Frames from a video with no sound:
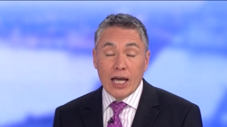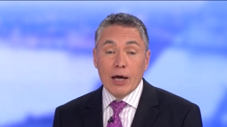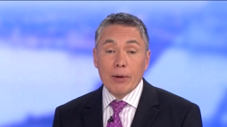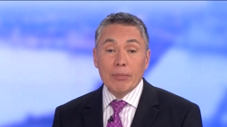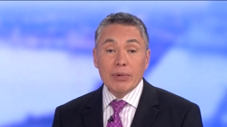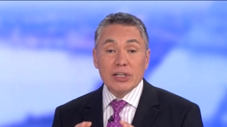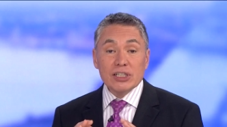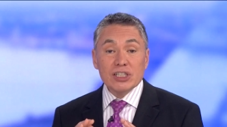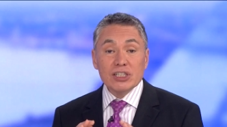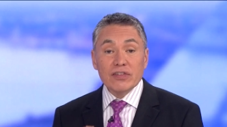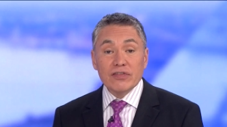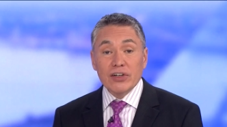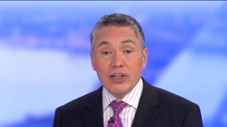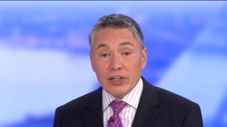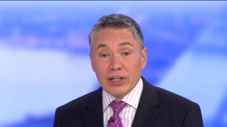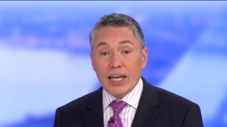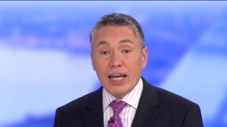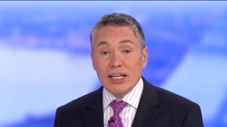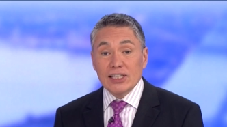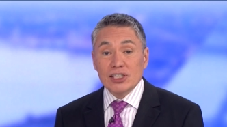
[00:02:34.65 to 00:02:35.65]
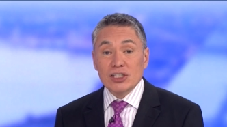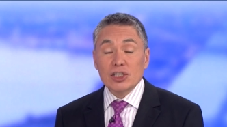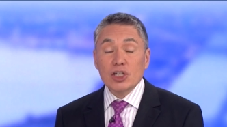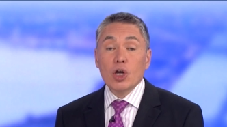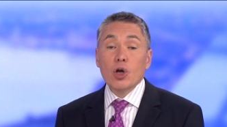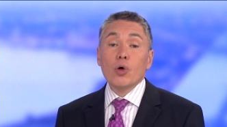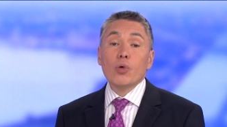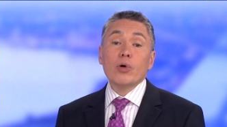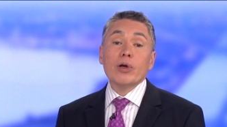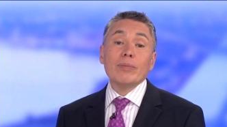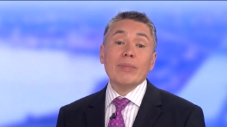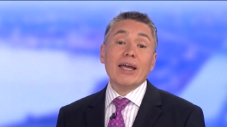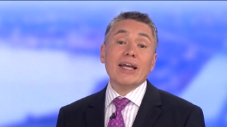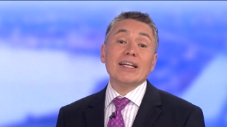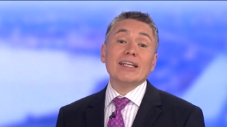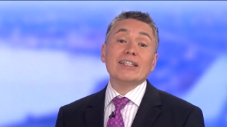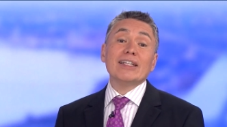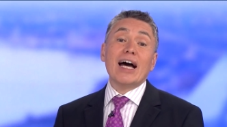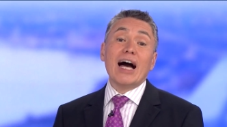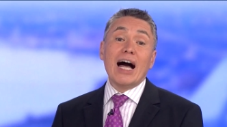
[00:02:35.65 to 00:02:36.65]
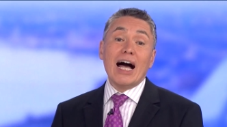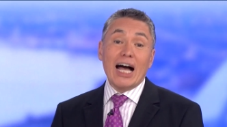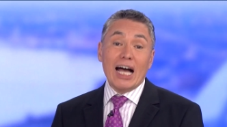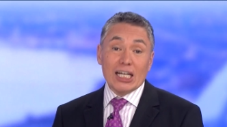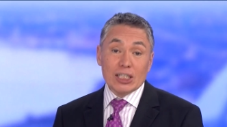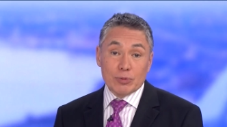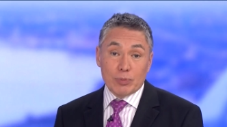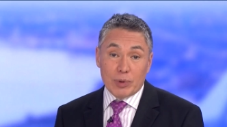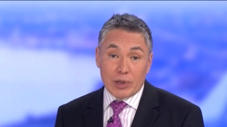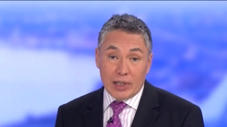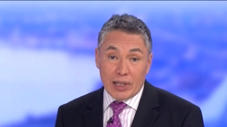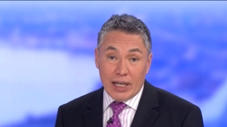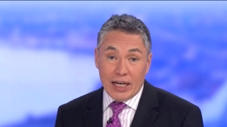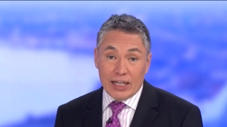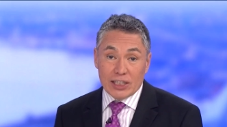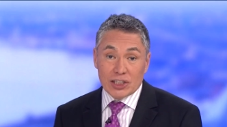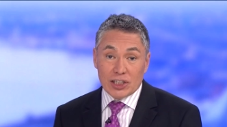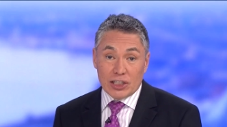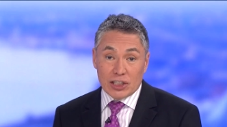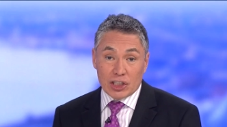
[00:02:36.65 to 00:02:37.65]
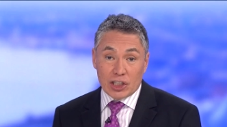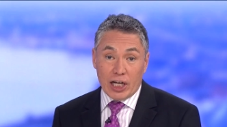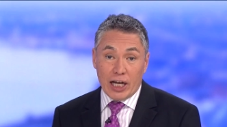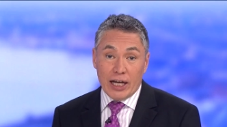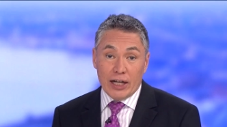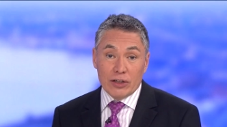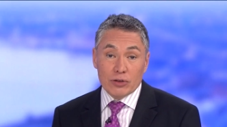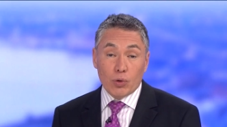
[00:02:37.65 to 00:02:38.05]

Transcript: but in severe cases, we may need to hospitalize a child